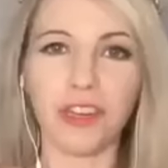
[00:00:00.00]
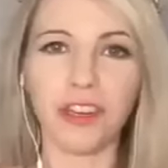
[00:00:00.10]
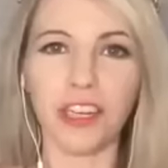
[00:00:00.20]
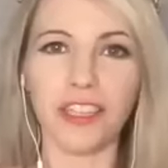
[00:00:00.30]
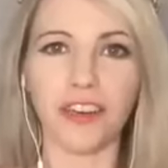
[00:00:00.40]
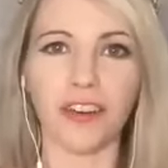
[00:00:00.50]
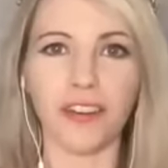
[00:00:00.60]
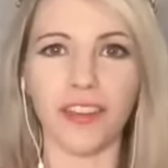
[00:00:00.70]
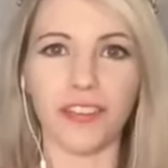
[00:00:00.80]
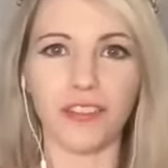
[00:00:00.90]
fairy
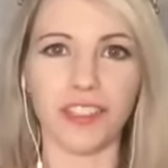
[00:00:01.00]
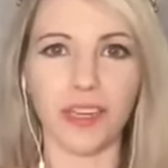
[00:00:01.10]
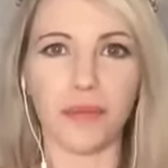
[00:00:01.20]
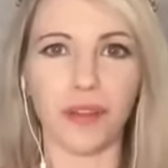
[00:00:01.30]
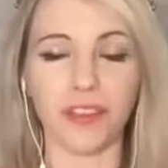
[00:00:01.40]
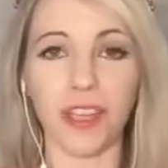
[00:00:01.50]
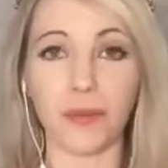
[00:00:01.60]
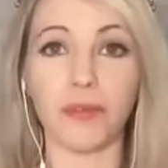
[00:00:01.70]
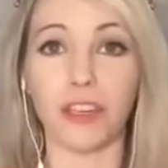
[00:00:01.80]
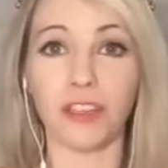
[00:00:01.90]
tale, evil stepmother
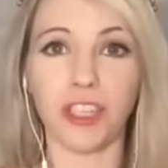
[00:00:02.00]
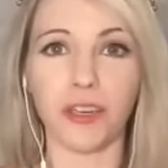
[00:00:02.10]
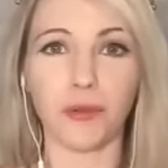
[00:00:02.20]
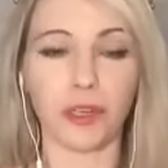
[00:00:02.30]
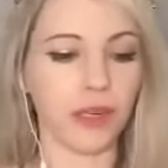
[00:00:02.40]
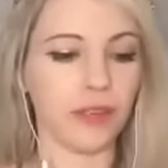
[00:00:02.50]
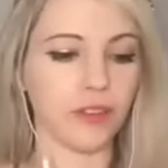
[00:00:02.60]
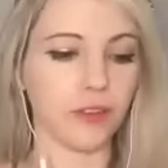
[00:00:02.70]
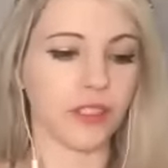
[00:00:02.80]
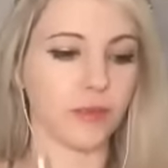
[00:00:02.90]
type of energy when Queen of
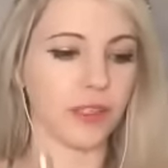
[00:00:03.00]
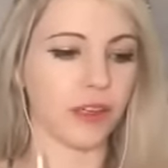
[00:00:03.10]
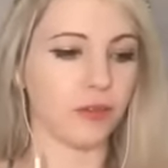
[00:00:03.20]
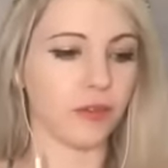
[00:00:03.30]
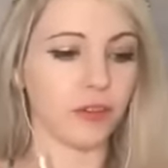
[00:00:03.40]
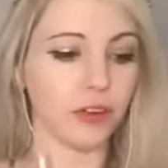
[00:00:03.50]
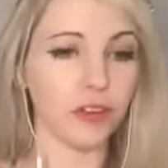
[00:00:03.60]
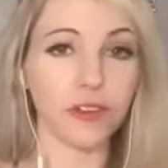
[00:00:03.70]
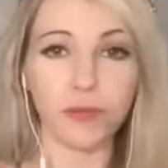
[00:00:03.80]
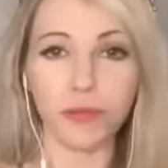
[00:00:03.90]
Swords comes out in
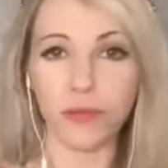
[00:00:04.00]
reverse.